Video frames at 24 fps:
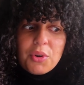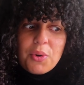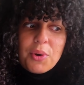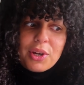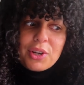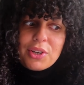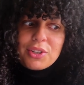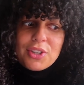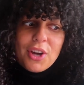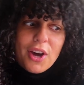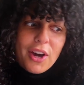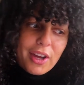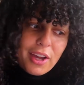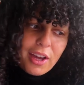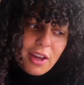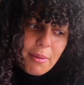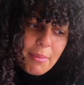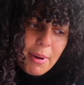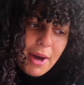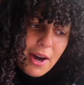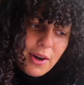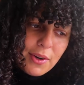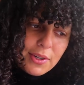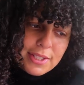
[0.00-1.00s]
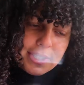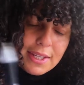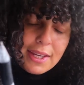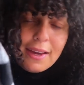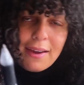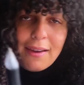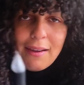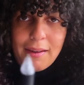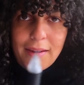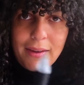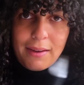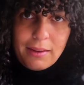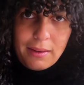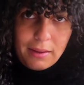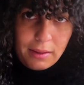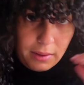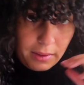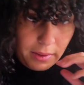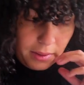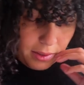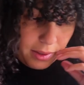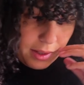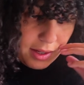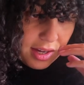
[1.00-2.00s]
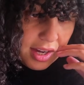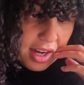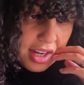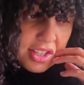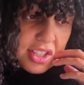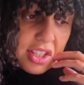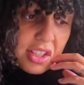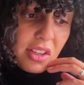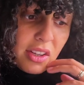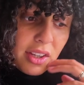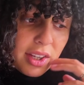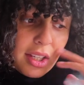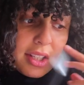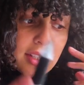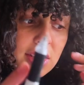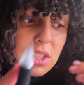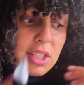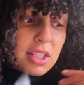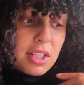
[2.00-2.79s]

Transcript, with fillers: what you're talking about. I should look into the